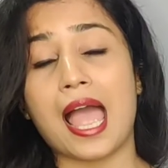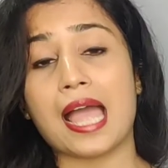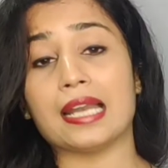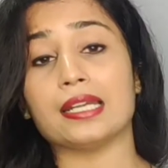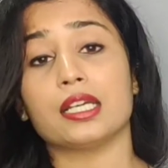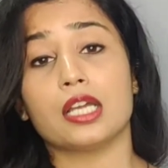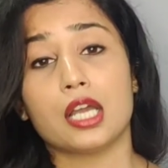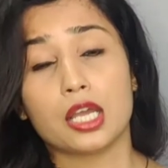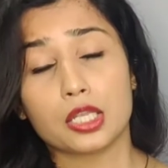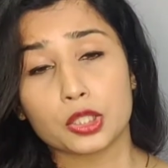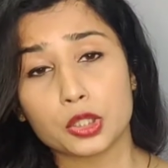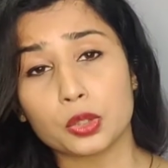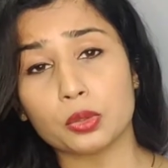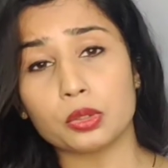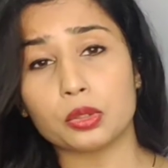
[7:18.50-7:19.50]
And
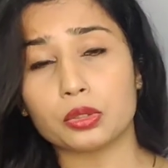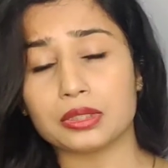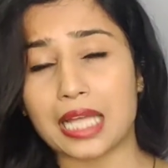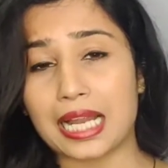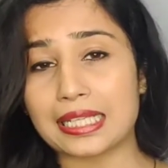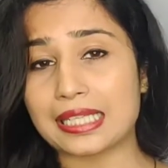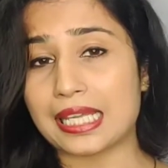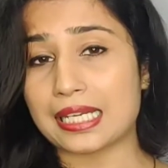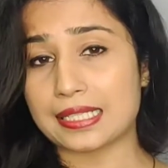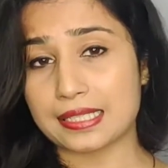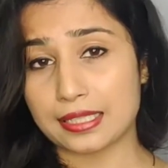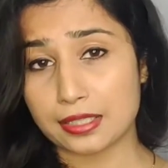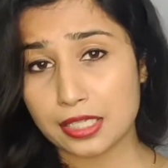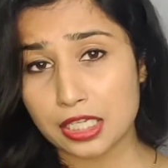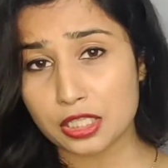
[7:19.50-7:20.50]
you know that there
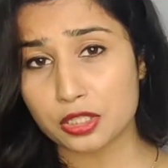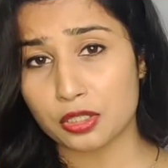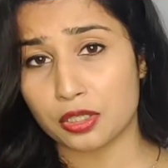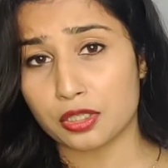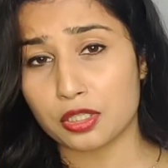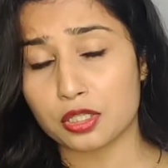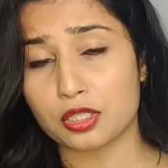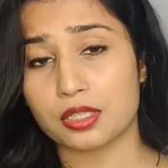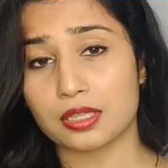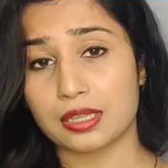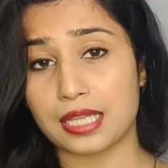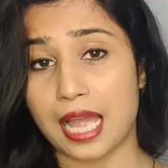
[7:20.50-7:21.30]
is a research